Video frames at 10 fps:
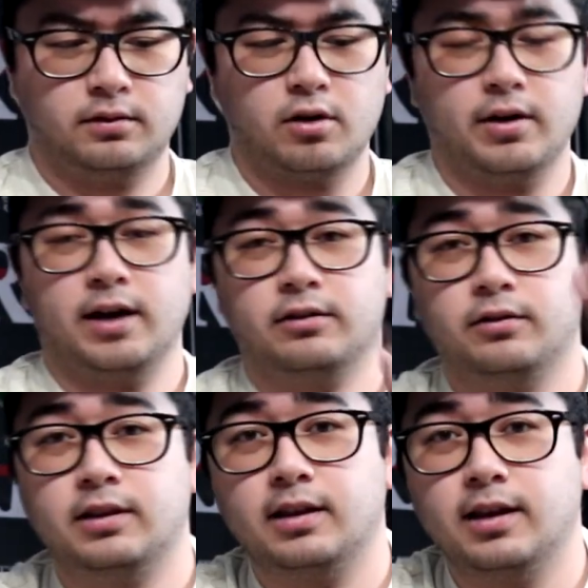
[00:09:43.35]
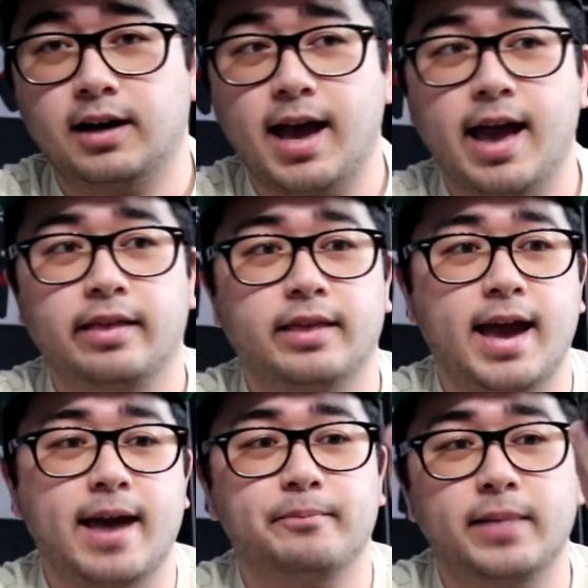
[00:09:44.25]
Oh yeah, so the
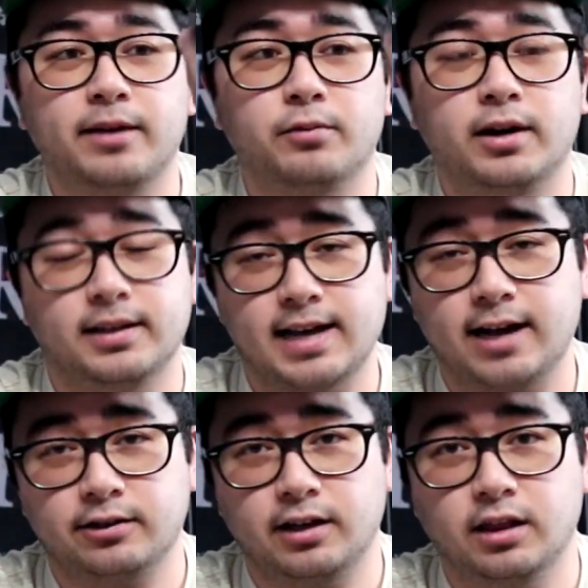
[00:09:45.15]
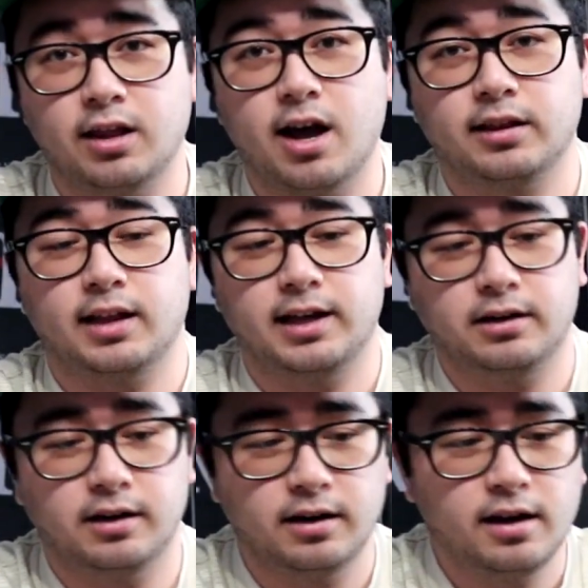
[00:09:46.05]
Epman one is actually a lot
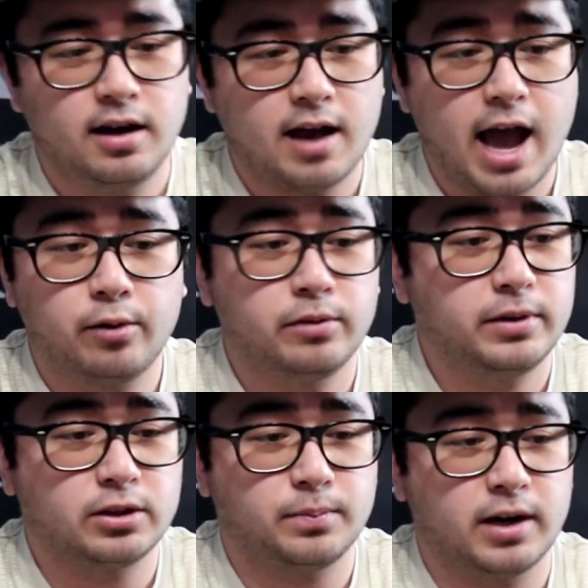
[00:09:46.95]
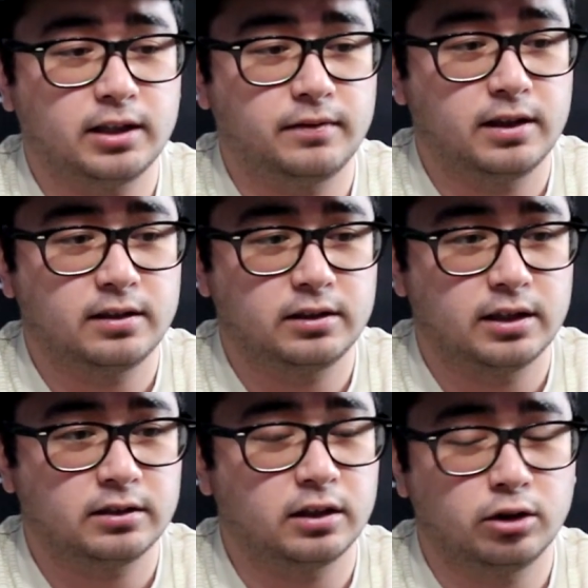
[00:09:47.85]
lighter. I wouldn't be surprised if this is
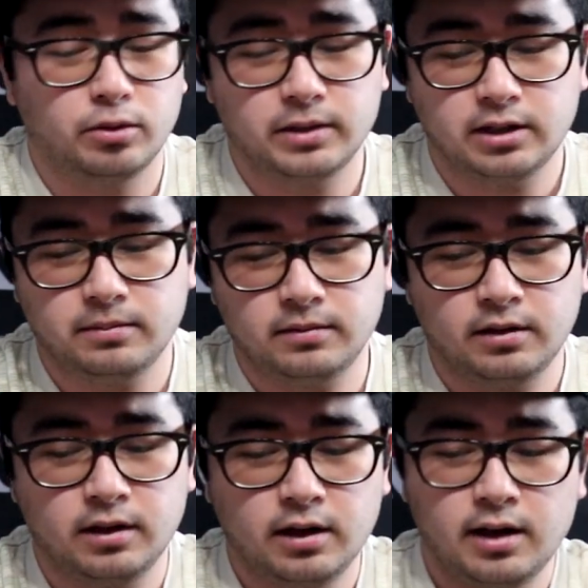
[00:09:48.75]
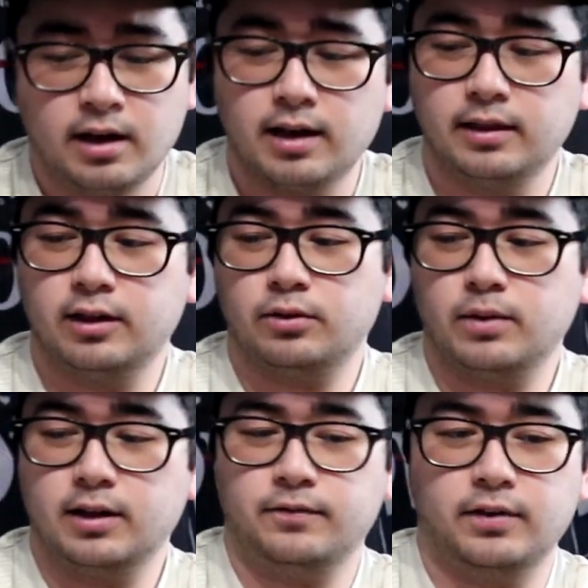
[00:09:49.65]
just aluminum. And this
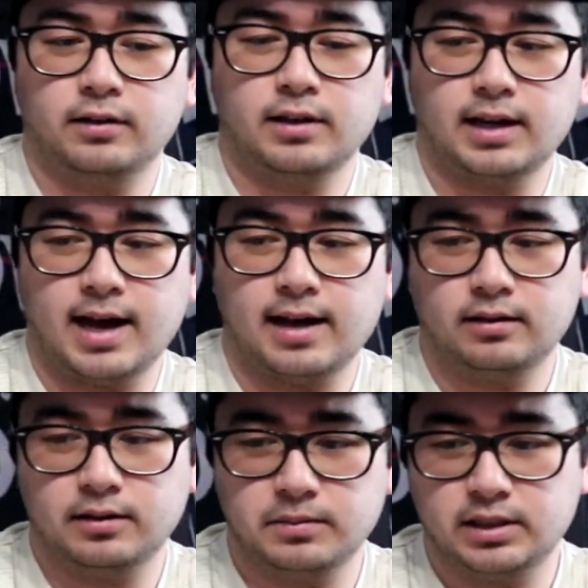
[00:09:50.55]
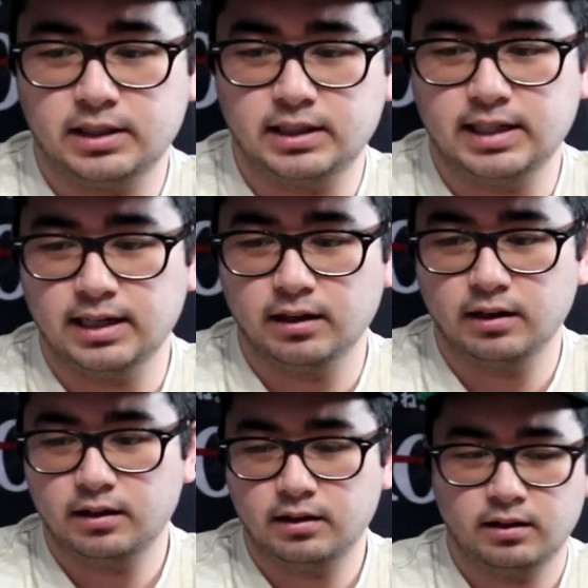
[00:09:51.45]
one, it feels like it has some
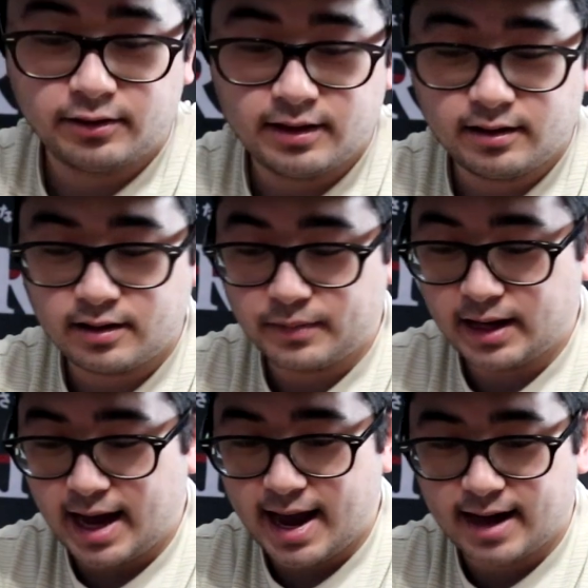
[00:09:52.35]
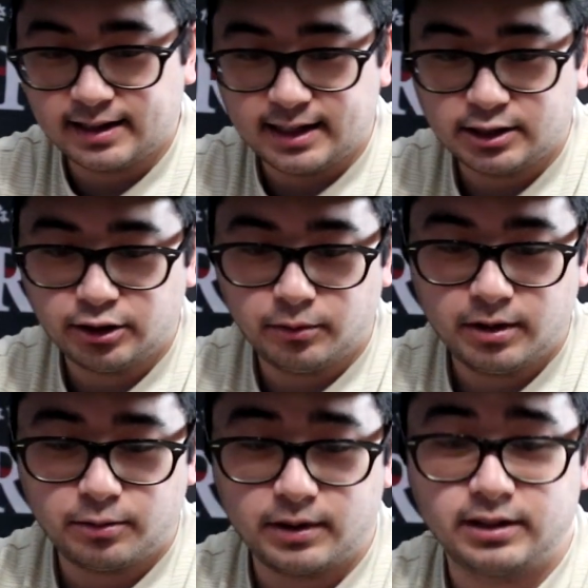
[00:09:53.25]
steel. So this is something I had an issue
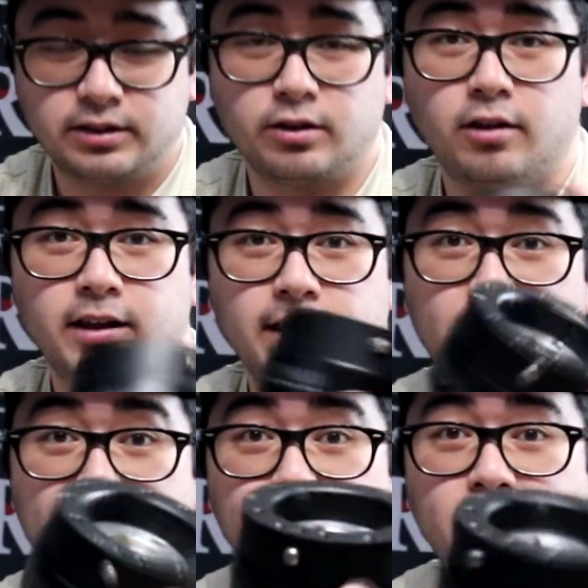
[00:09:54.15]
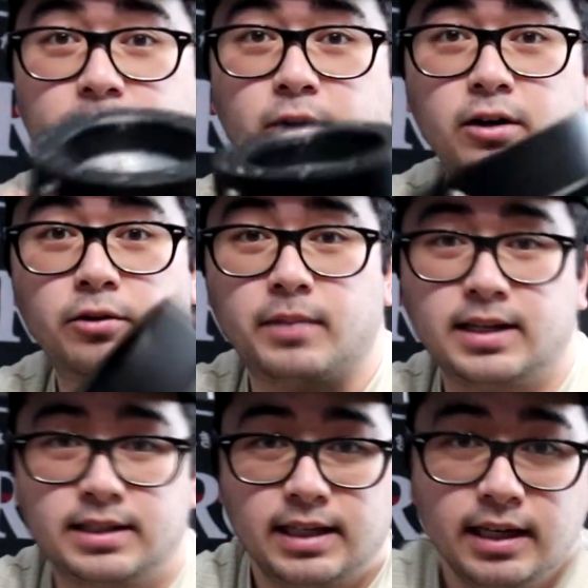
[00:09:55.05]
with when installing the Epman one on my
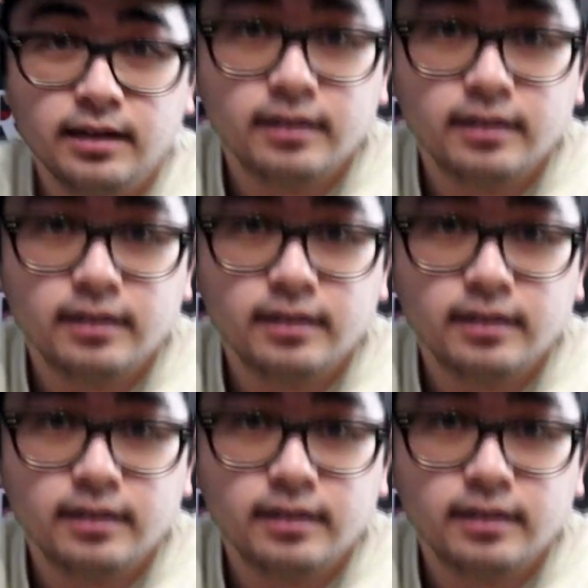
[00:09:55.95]
Z. You